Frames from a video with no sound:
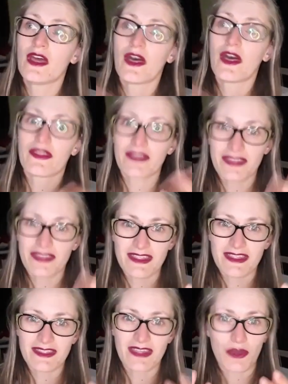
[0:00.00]
I think that
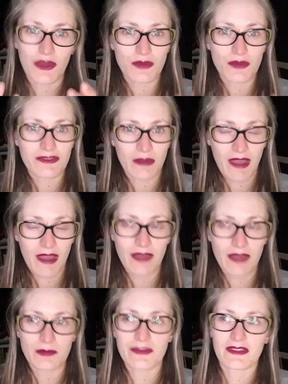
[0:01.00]
that also
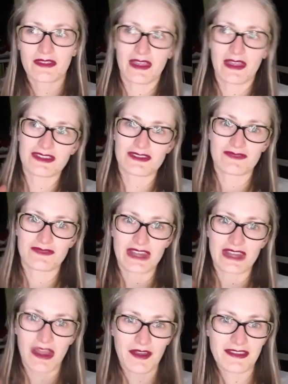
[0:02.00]
helps, and it doesn't really
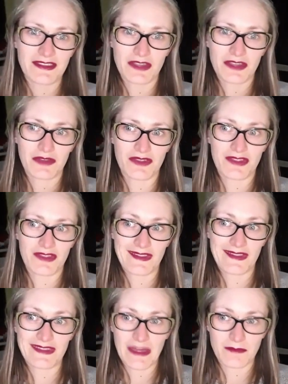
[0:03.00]
ice over
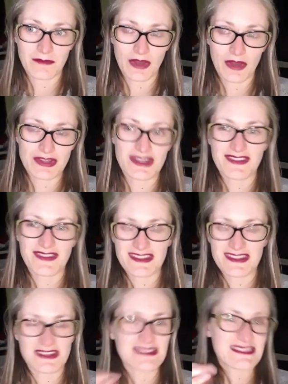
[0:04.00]
that much. And if it
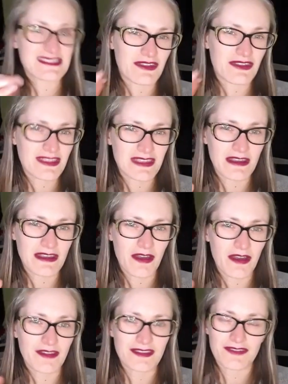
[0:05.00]
does, it's very thin
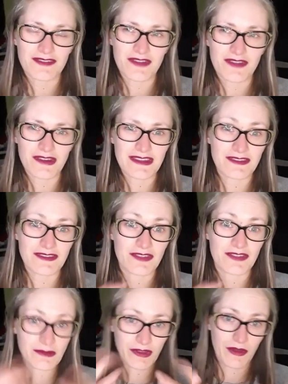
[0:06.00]
ice, and it's very easy for them to
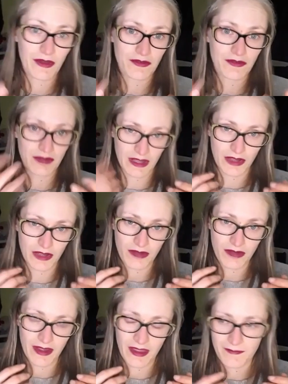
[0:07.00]
huff on it and crack
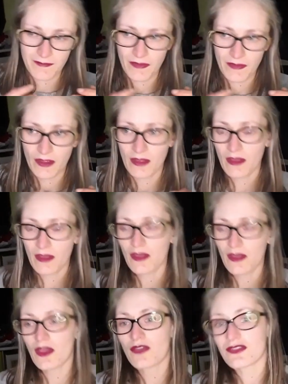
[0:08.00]
it.
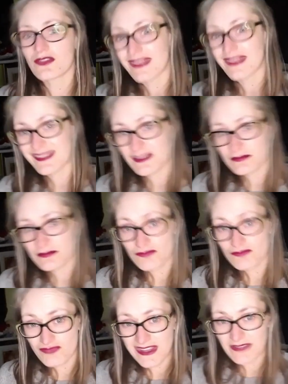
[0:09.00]
So that's
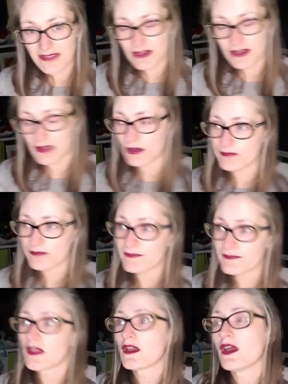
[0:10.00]
really, really good.
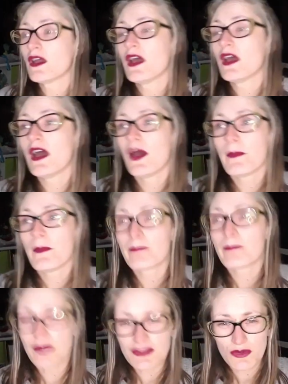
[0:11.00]

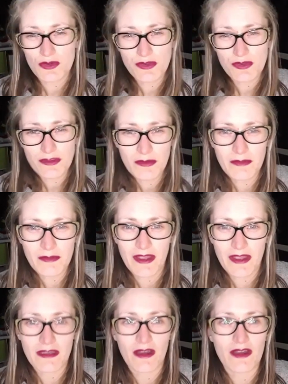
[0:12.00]
But also on my
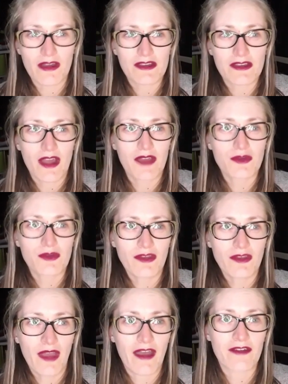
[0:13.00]
yard, I also
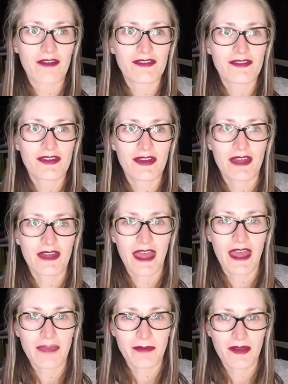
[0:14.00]
have a
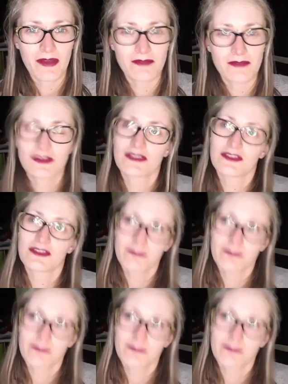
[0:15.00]
permanent